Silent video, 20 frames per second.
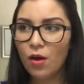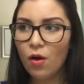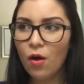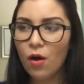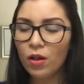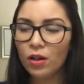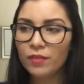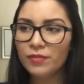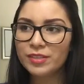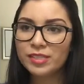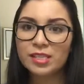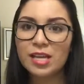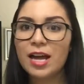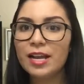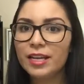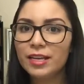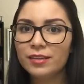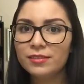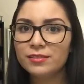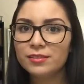all of a
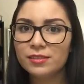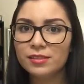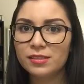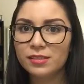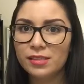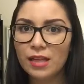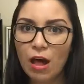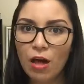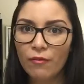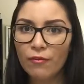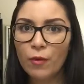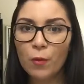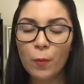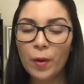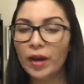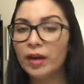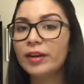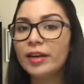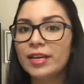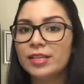sudden
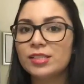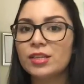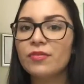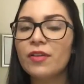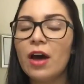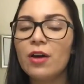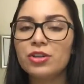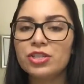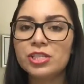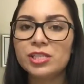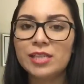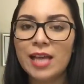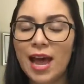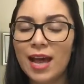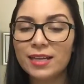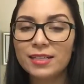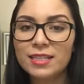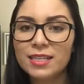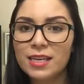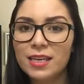self-awareness of how she's
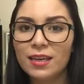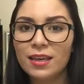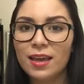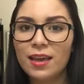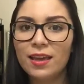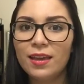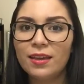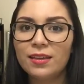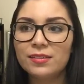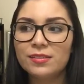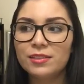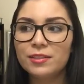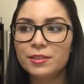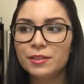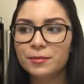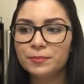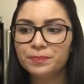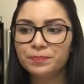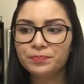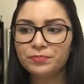acting, and